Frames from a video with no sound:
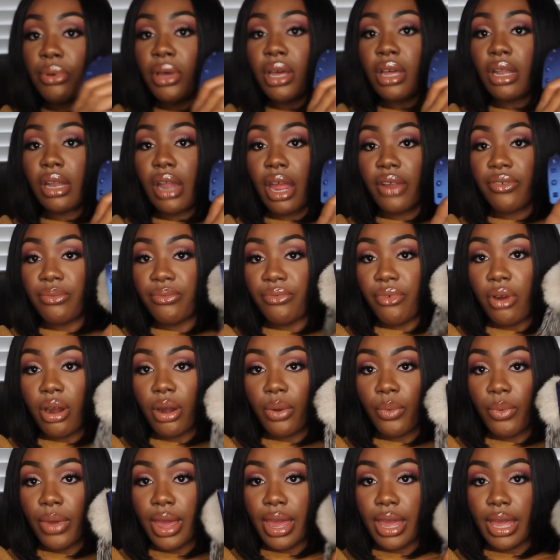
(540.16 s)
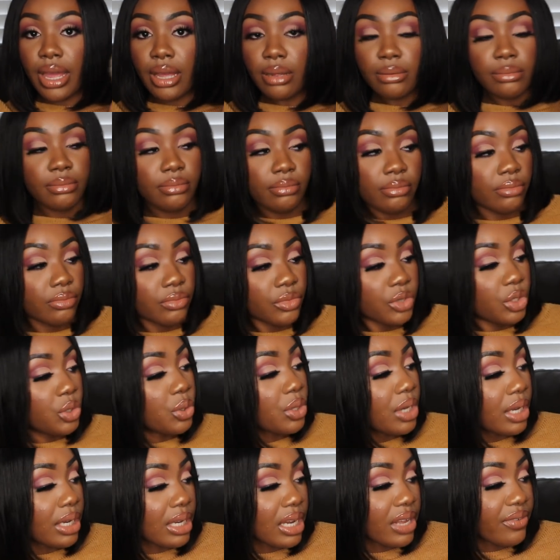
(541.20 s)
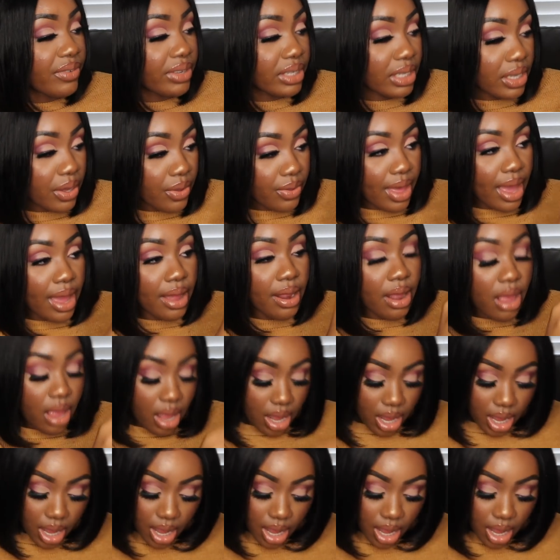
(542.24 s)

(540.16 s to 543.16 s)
But like from far away, you couldn't even tell that.